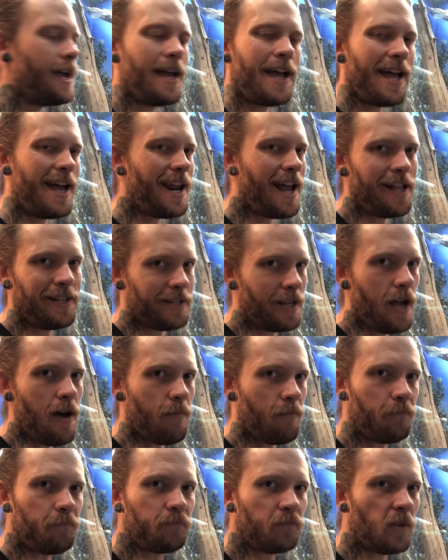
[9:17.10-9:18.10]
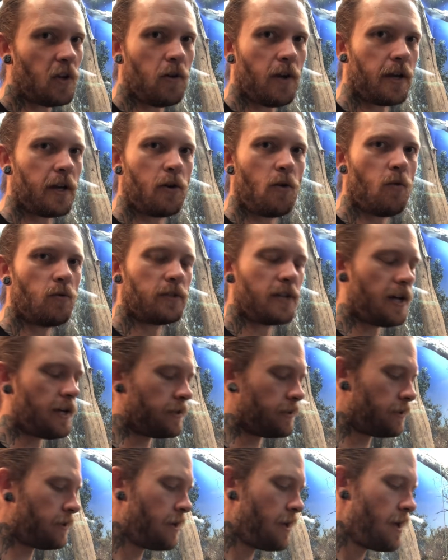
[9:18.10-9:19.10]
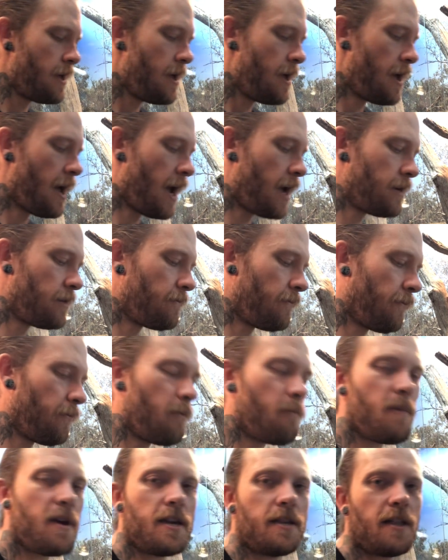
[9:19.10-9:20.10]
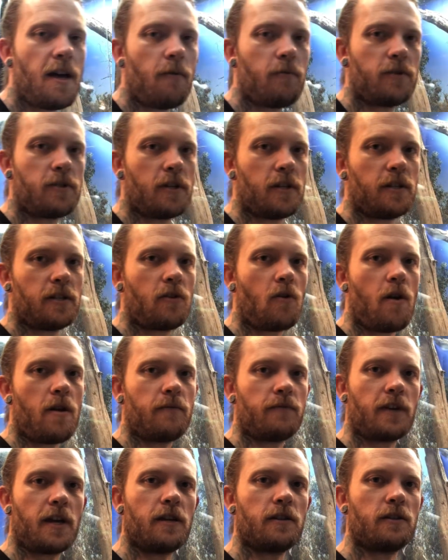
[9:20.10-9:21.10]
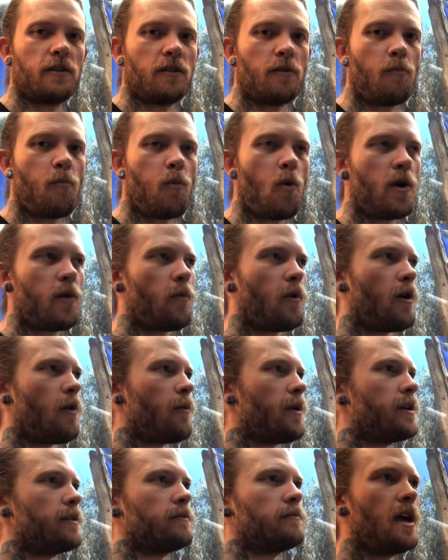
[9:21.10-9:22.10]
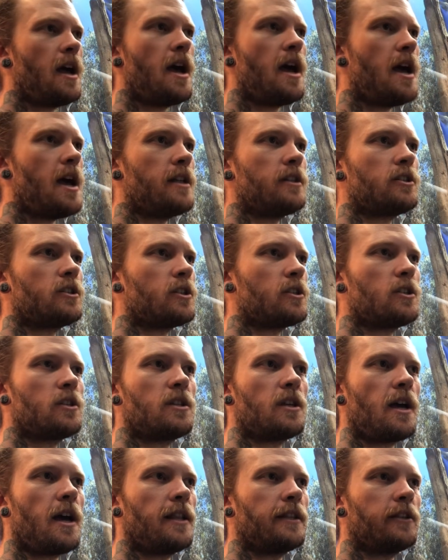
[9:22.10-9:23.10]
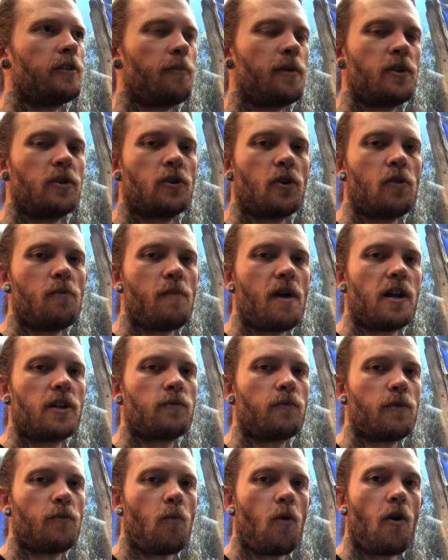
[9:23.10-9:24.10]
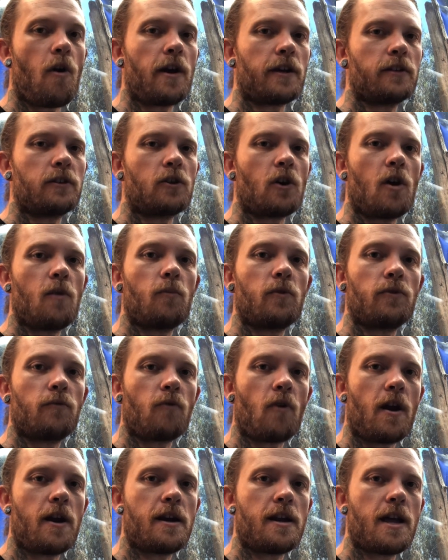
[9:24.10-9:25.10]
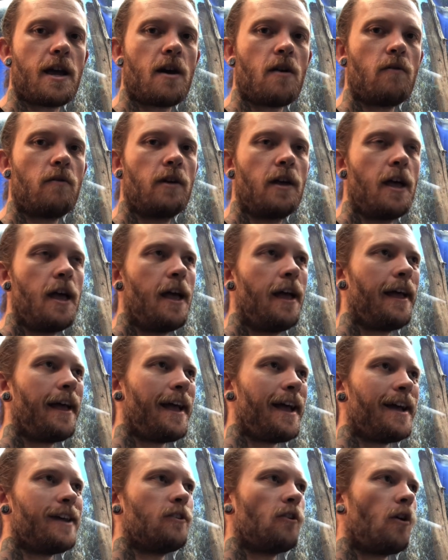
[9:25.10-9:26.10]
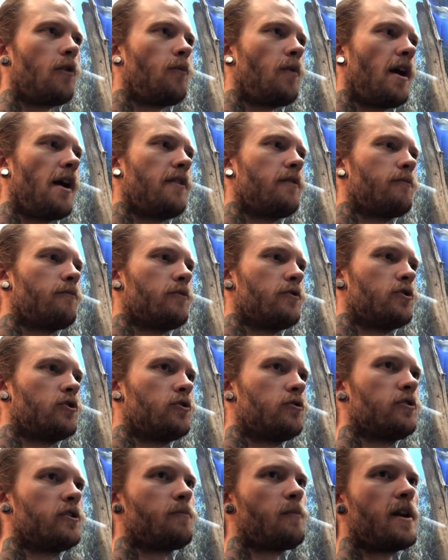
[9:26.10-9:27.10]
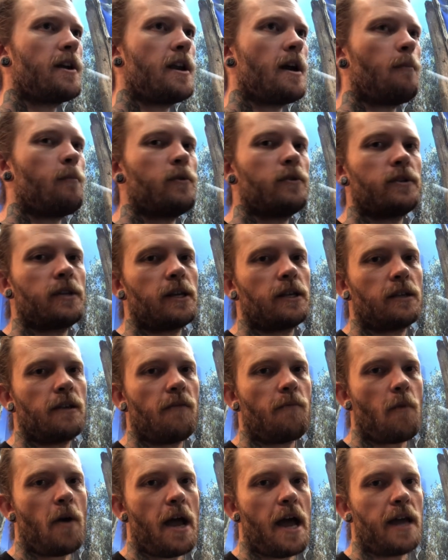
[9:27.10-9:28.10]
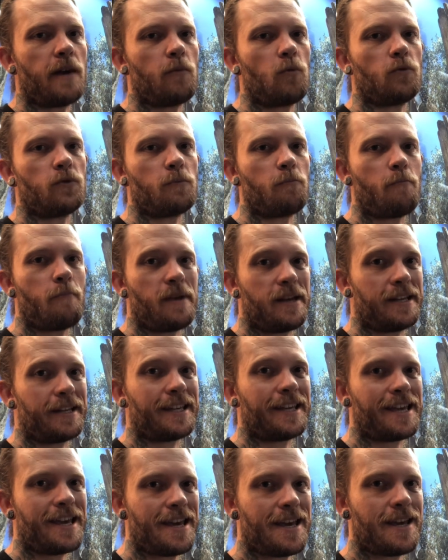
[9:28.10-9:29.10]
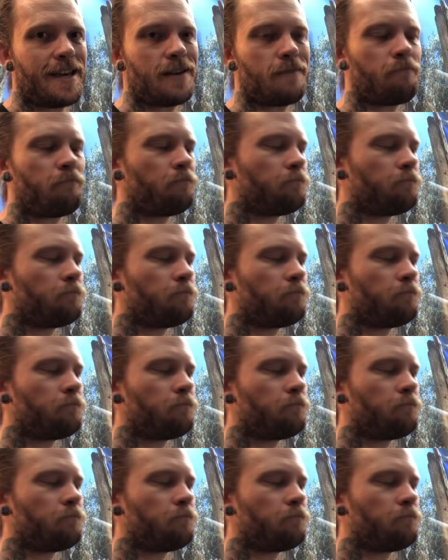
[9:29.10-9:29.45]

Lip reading: it adds up. It all does. And for me, that was just kind of getting to the point where I went, it's just a little bit too much with what I can cope with right now, and I'd rather reduce my numbers and give my animals better care.